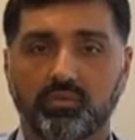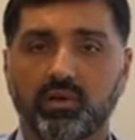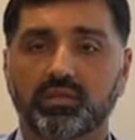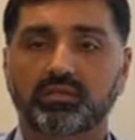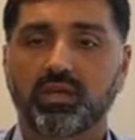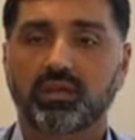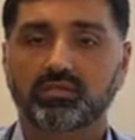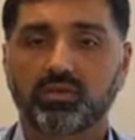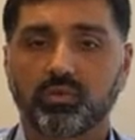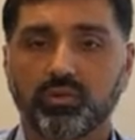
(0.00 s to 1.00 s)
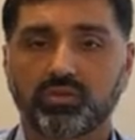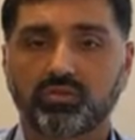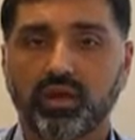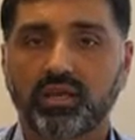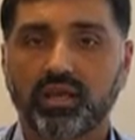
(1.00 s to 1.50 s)
risk. And so we
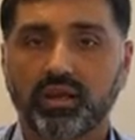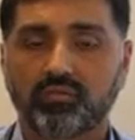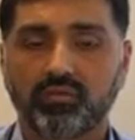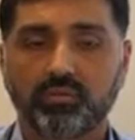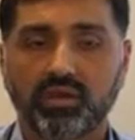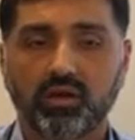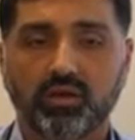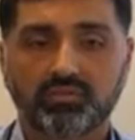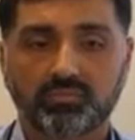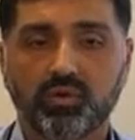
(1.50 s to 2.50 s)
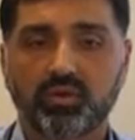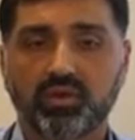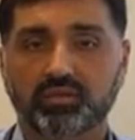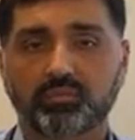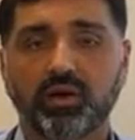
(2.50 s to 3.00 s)
try to get everybody off
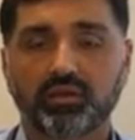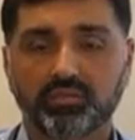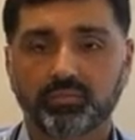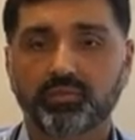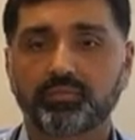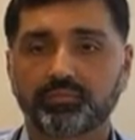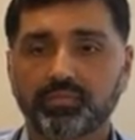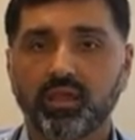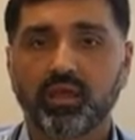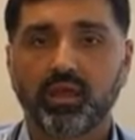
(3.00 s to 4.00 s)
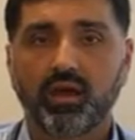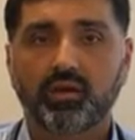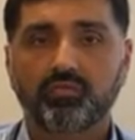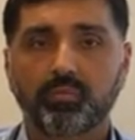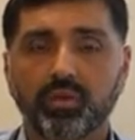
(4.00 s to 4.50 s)
smoking as possible.
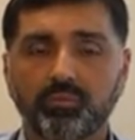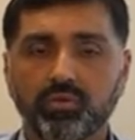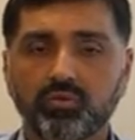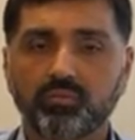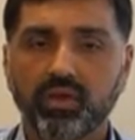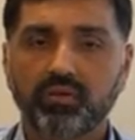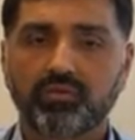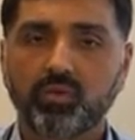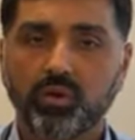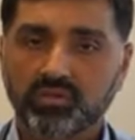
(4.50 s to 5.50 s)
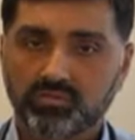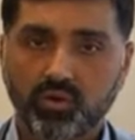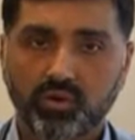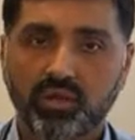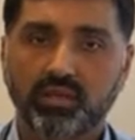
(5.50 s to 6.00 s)
For people who may have quit
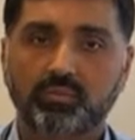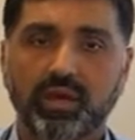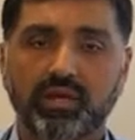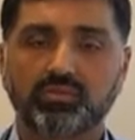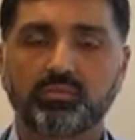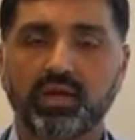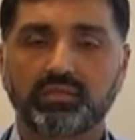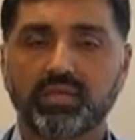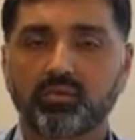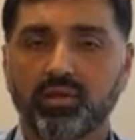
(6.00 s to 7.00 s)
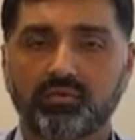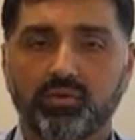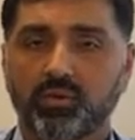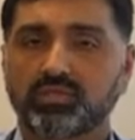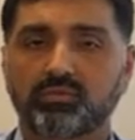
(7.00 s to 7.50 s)
smoking in the past, who might say, well, I've
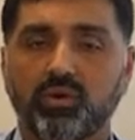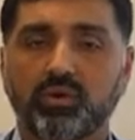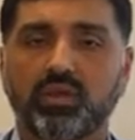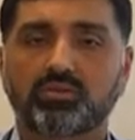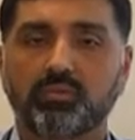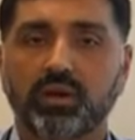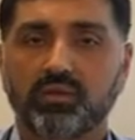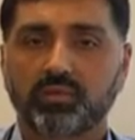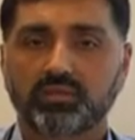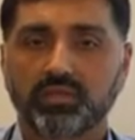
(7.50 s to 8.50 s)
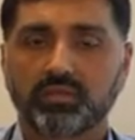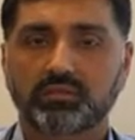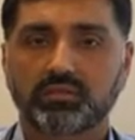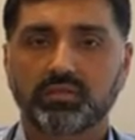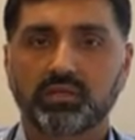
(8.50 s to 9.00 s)
quit smoking, so my risk is